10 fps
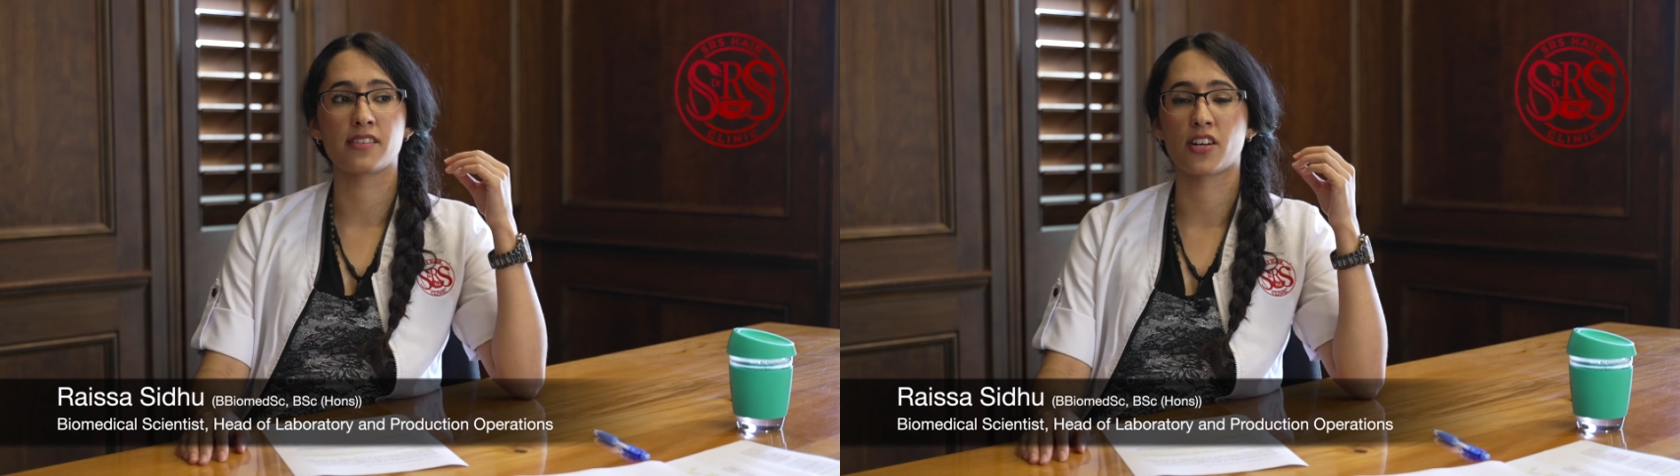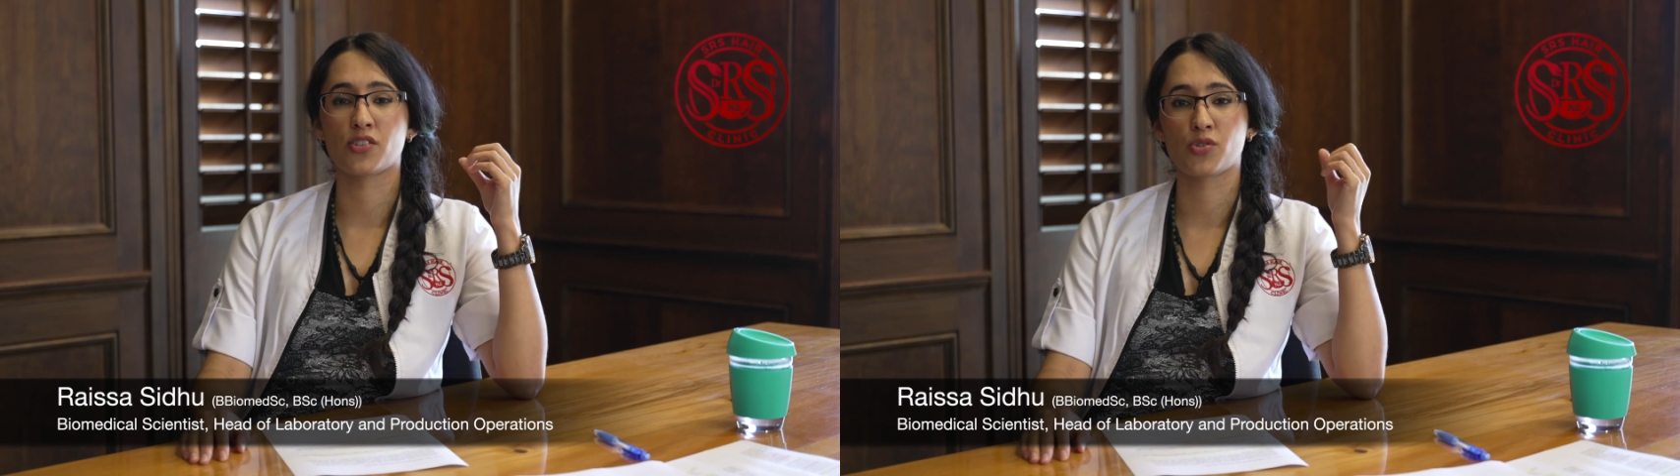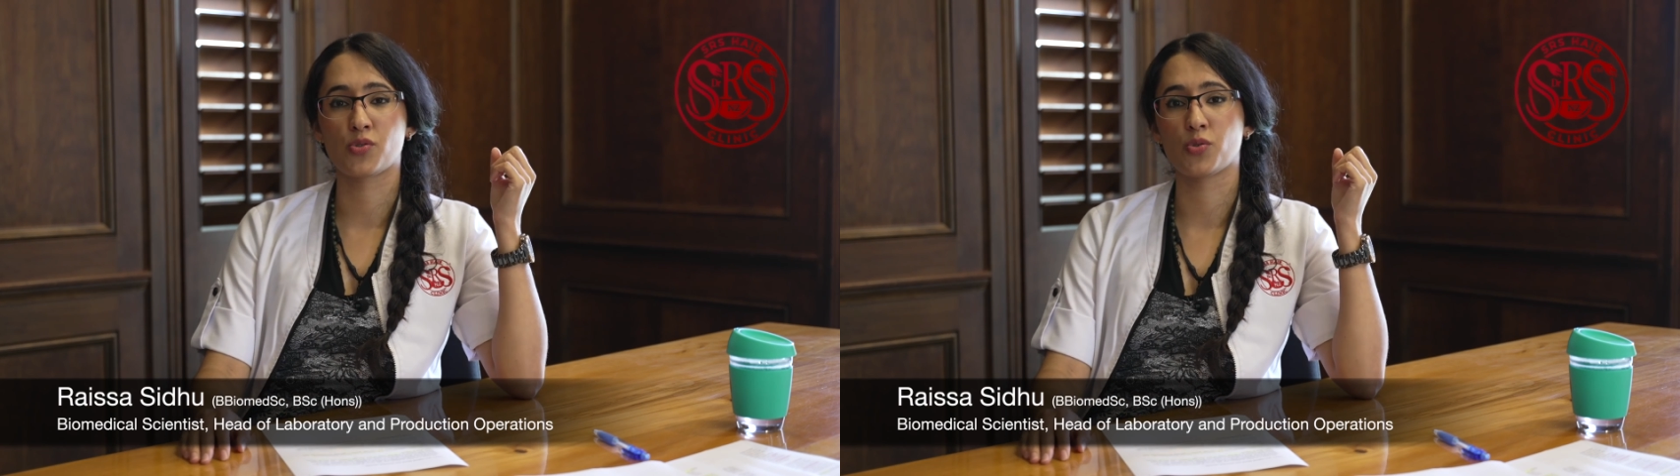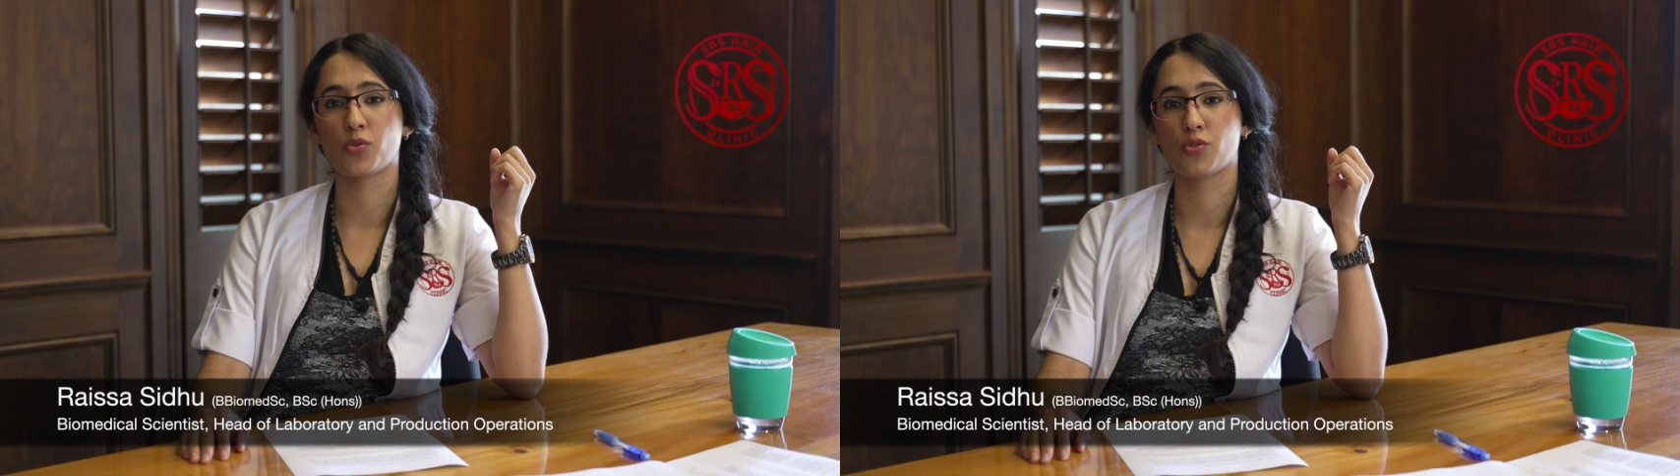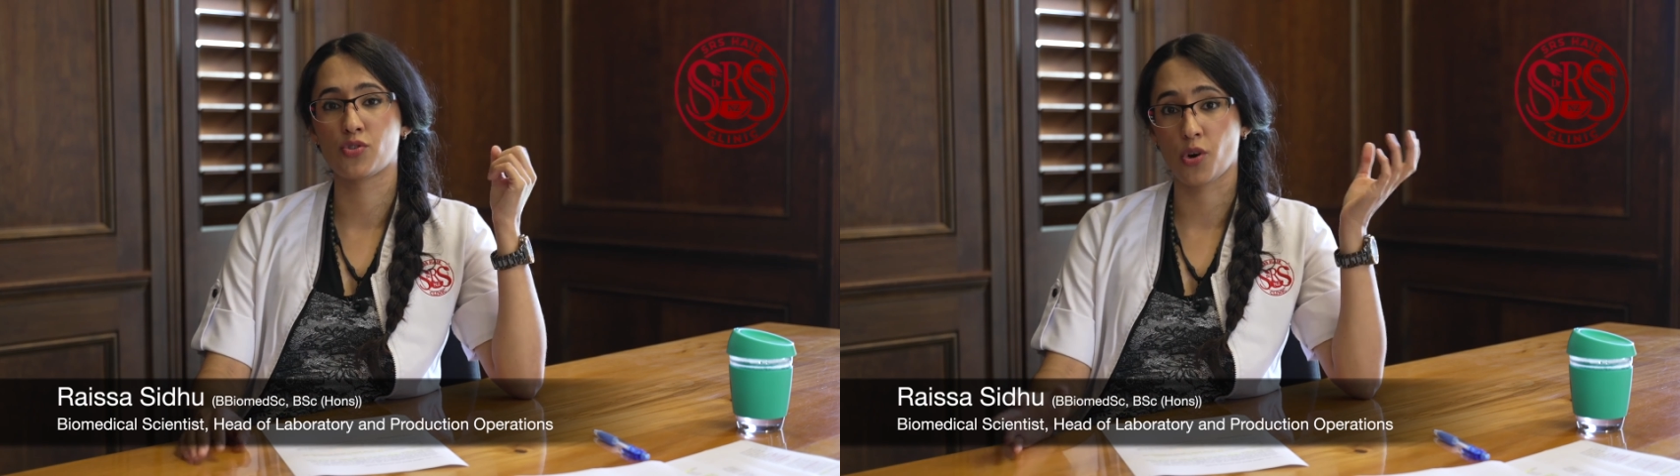us
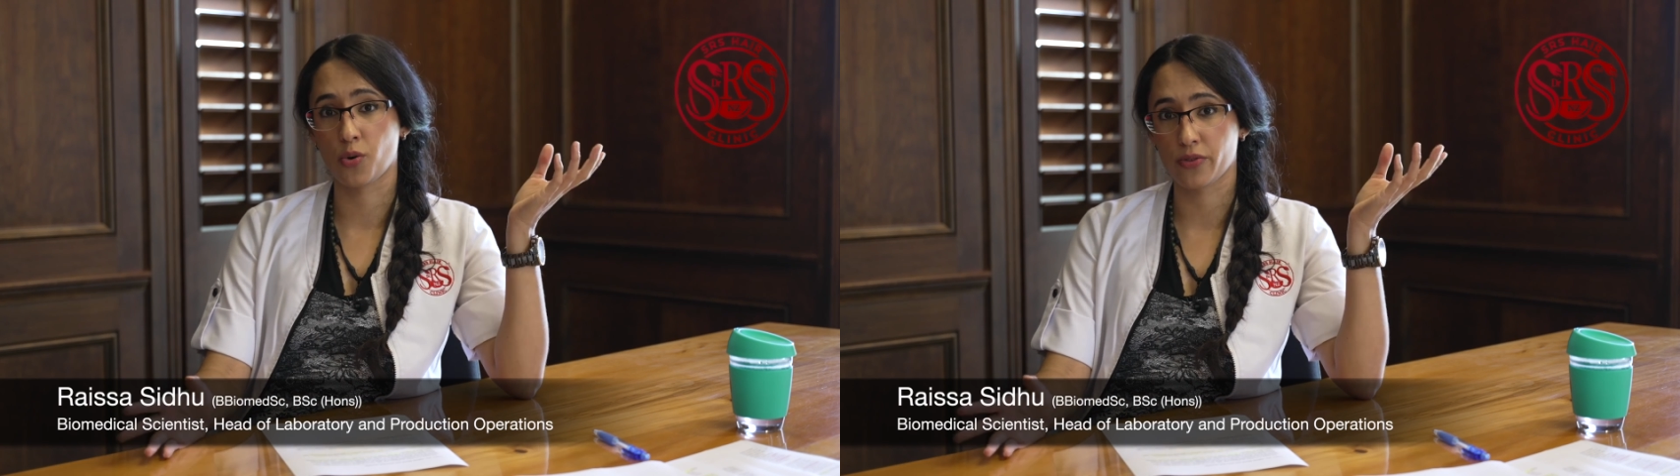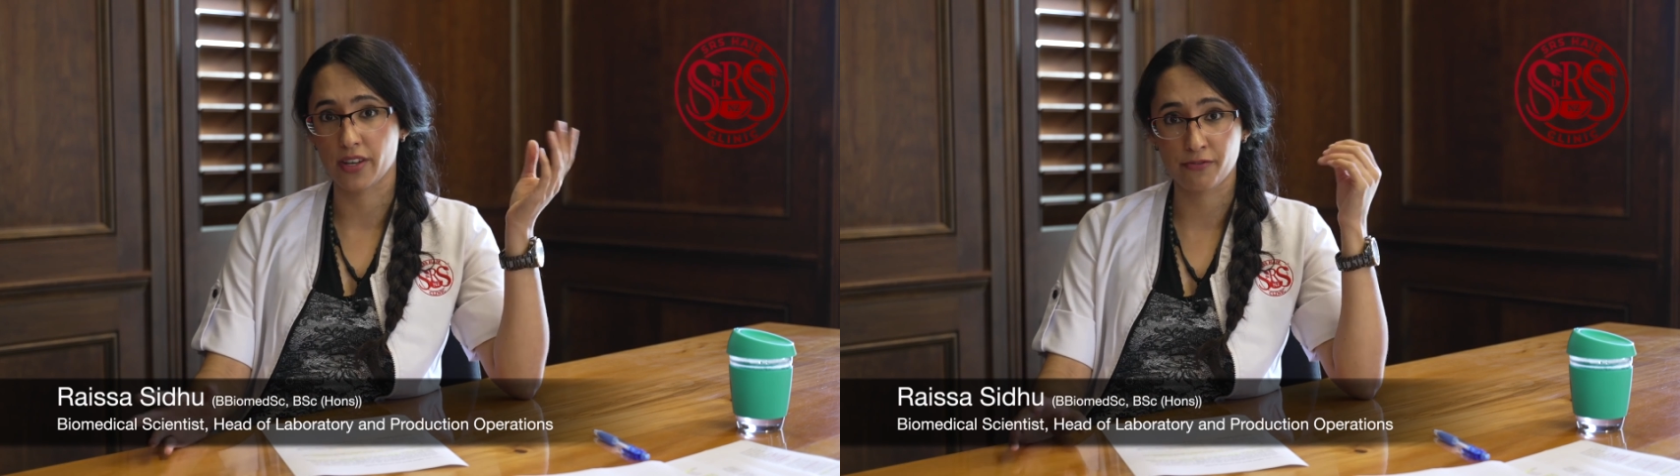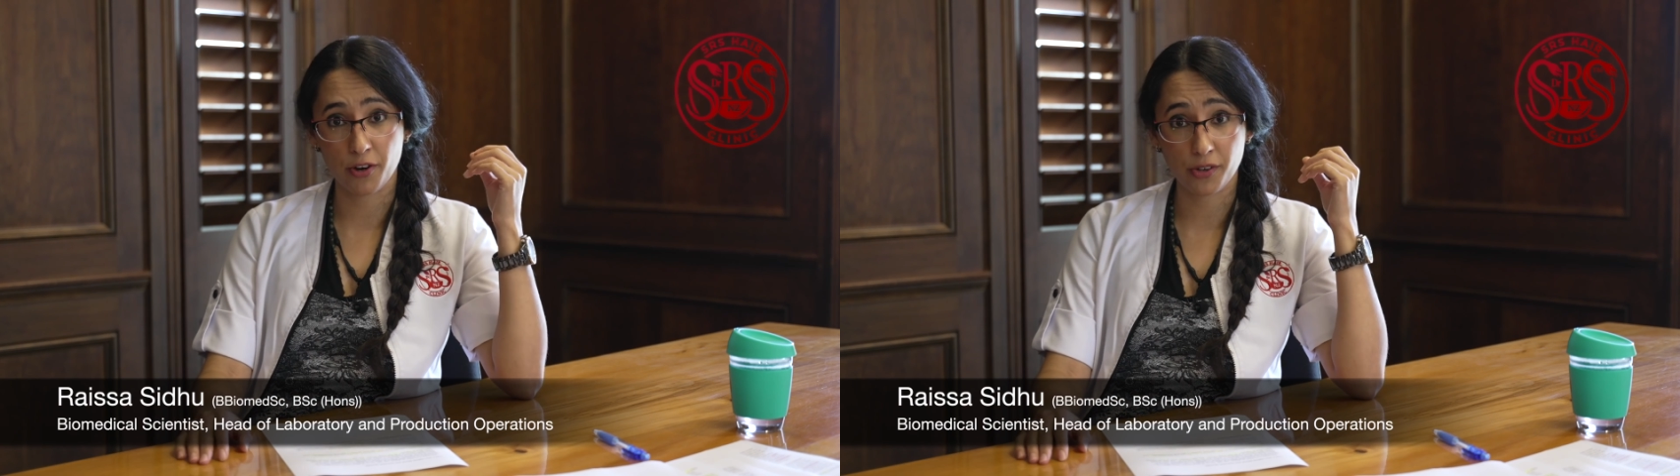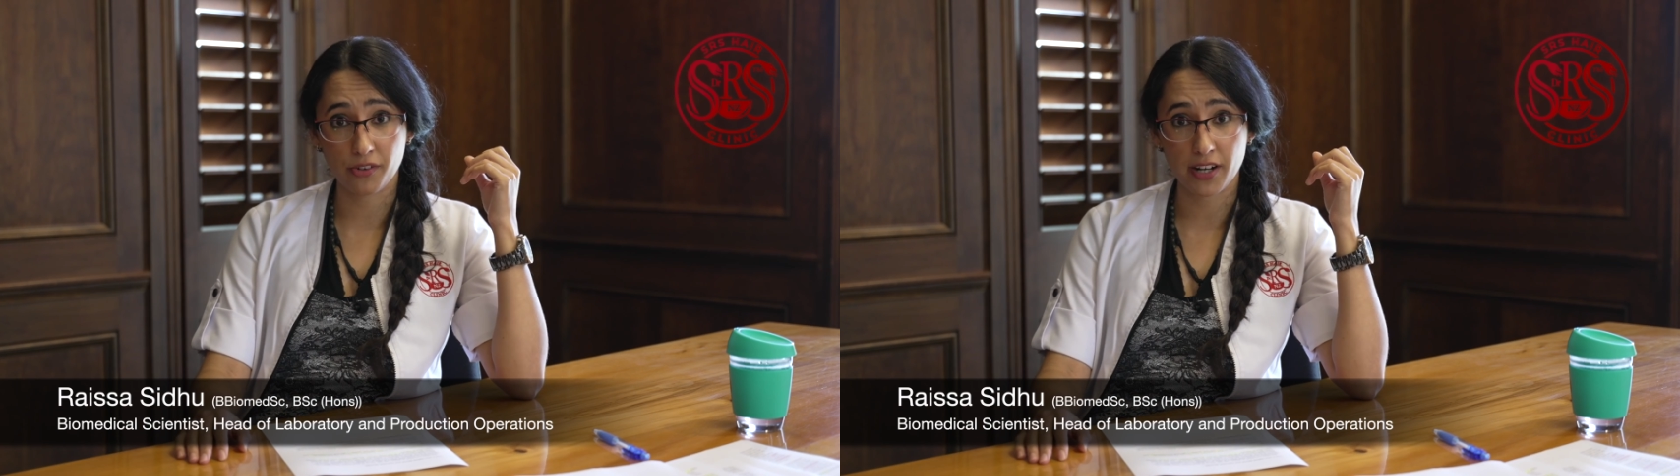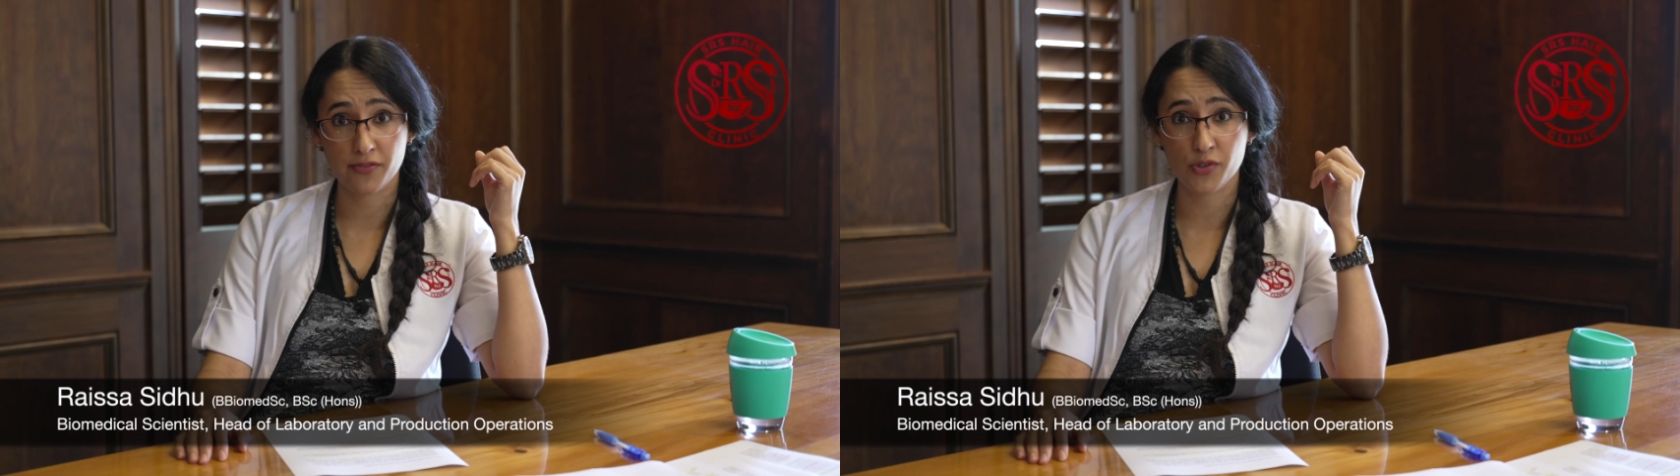to show their
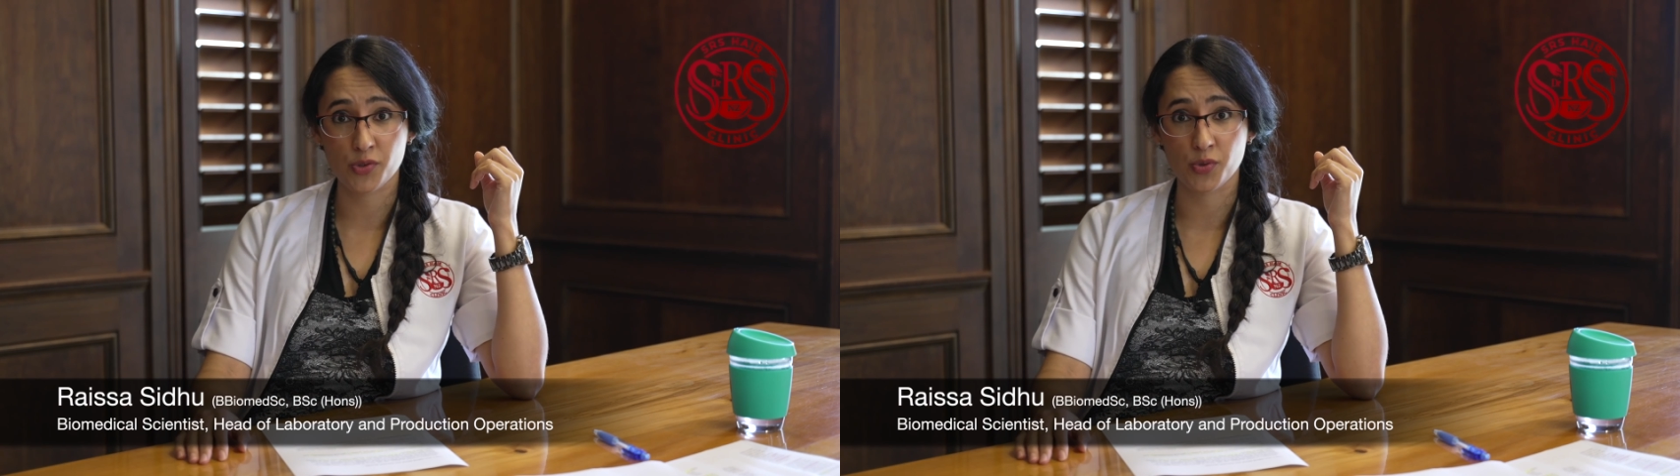photographs